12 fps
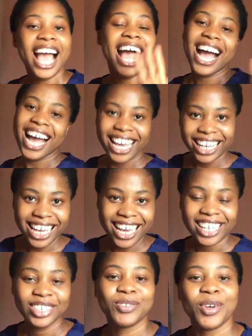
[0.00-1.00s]
Hi
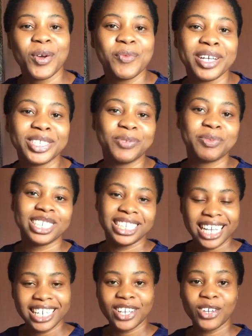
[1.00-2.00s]
guys, welcome back to my
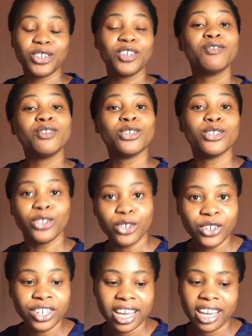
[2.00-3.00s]
channel. If you're
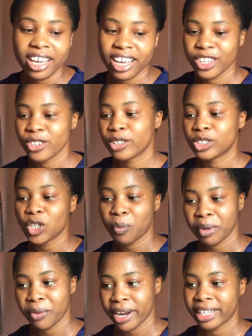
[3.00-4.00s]
new here and you're
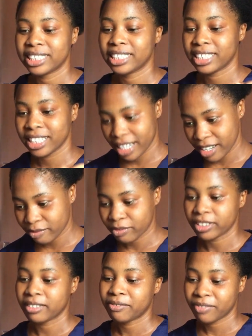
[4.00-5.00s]
stopping right here for
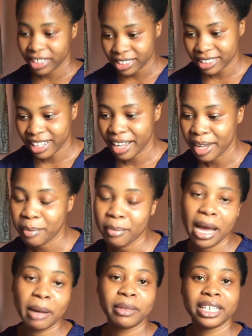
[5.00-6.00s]
the first time,
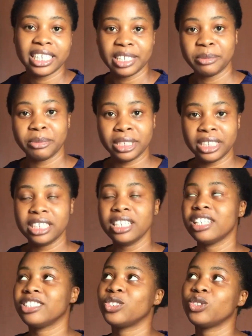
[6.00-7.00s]
I'm Ekimni,
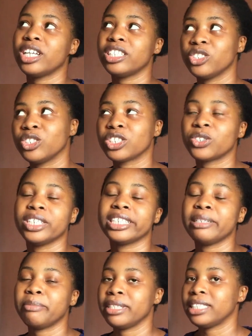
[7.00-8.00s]
a student nurse
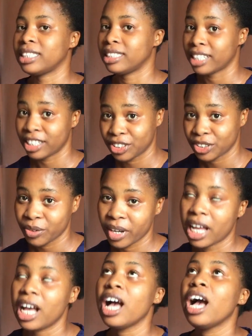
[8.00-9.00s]
currently based in
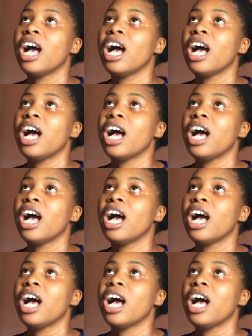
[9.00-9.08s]
Nigeria.